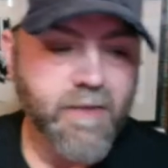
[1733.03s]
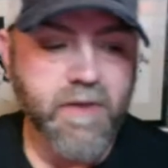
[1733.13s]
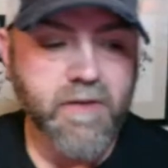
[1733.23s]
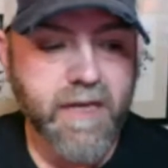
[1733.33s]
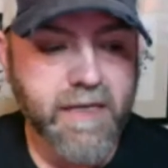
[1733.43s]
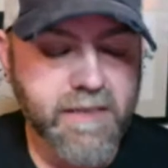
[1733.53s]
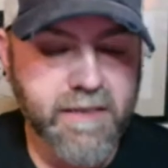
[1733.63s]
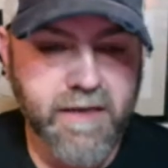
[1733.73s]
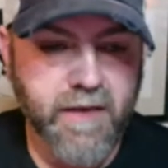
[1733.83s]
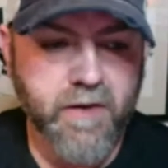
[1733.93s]
I mean, those guys
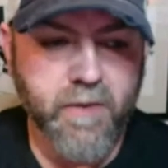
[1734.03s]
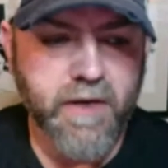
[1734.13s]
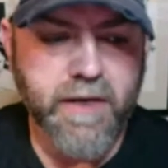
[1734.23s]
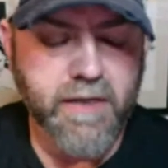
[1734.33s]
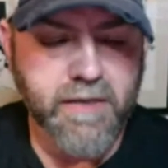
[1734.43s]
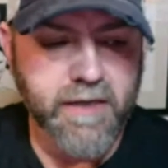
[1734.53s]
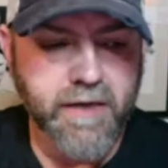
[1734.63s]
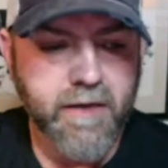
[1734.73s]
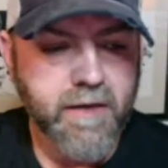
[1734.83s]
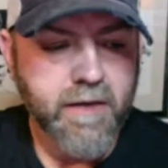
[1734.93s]
get together in the ring, and it's
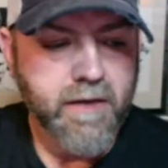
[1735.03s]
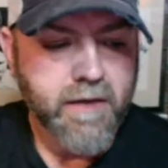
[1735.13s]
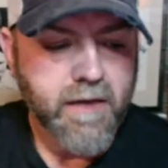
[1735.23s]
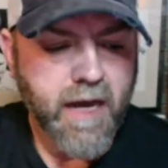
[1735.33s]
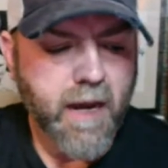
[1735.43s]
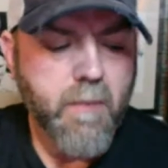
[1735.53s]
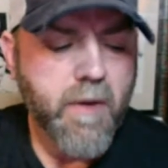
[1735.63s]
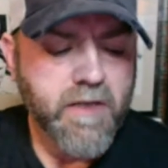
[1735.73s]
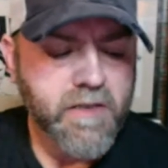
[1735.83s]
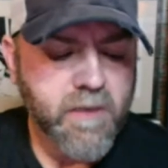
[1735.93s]
like I
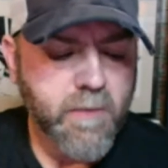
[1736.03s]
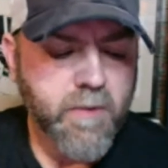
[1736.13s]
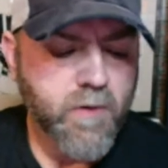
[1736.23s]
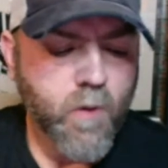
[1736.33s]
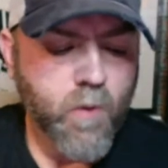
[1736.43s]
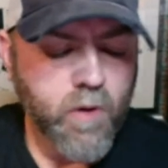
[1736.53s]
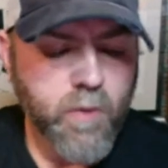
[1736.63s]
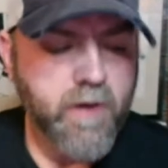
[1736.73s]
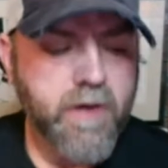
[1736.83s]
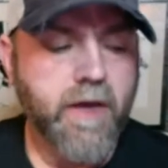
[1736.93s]
imagine some people don't work
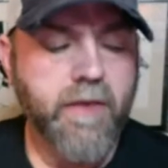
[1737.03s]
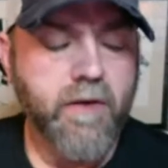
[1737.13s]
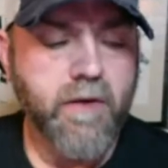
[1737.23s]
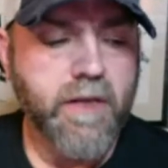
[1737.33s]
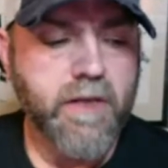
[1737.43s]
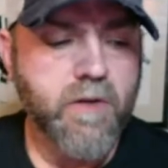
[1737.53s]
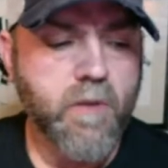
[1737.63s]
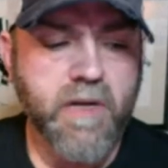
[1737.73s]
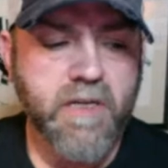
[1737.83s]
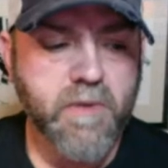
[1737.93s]
well together or they just
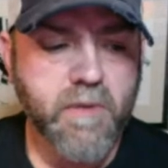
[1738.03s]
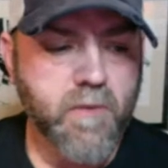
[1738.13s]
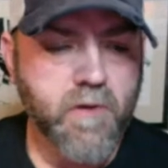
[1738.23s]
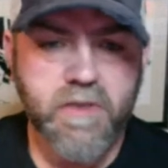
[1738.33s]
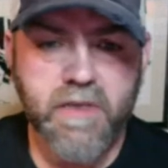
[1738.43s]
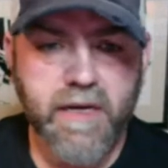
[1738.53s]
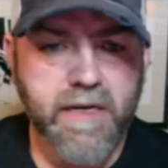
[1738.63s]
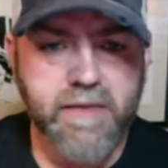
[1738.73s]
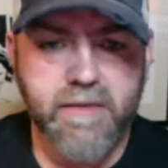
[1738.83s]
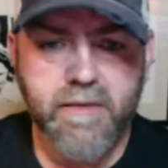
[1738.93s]
don't mesh, but most of the
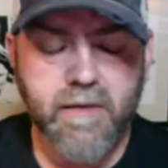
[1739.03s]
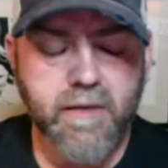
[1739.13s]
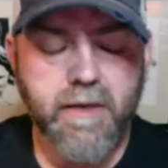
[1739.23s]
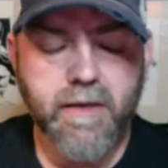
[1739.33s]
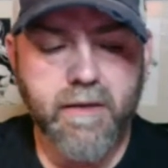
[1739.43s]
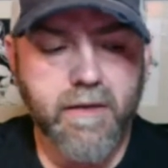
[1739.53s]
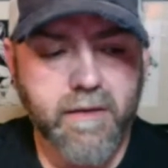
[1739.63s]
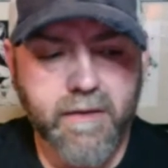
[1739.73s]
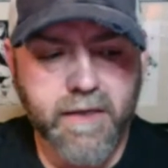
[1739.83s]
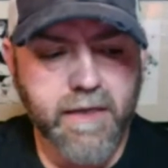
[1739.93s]
guys they
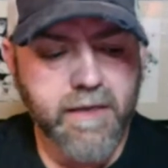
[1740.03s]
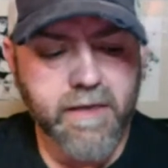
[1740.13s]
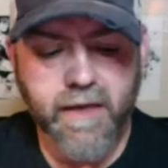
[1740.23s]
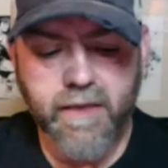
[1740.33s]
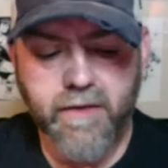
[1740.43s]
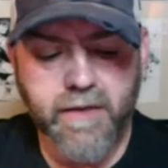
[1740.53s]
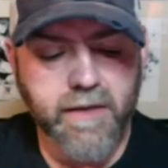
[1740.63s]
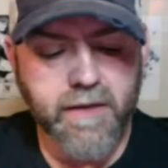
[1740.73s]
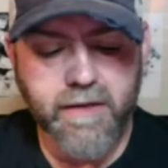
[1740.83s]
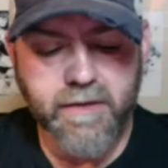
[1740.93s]
they get together and
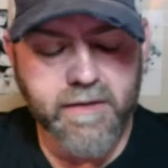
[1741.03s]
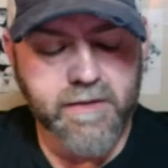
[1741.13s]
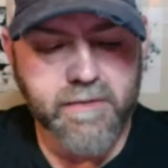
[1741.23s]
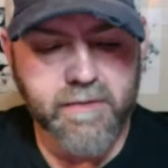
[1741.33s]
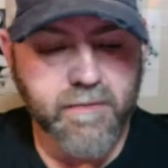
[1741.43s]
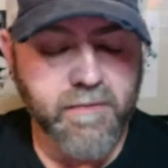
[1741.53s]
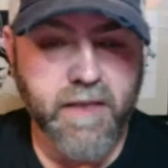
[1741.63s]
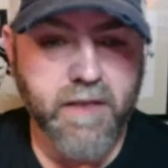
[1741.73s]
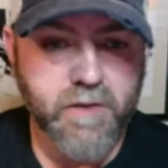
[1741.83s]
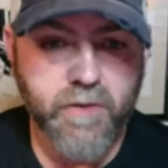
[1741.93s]
they, they just
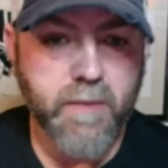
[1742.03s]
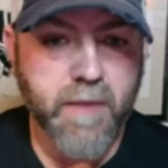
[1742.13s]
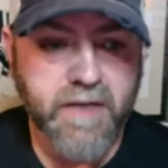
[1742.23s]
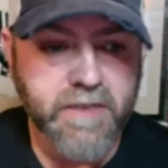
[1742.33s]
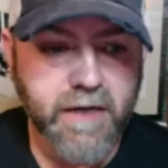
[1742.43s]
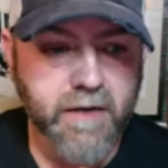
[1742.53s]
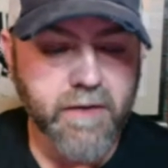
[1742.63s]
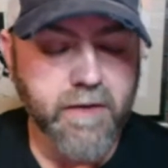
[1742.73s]
they just create magic out in the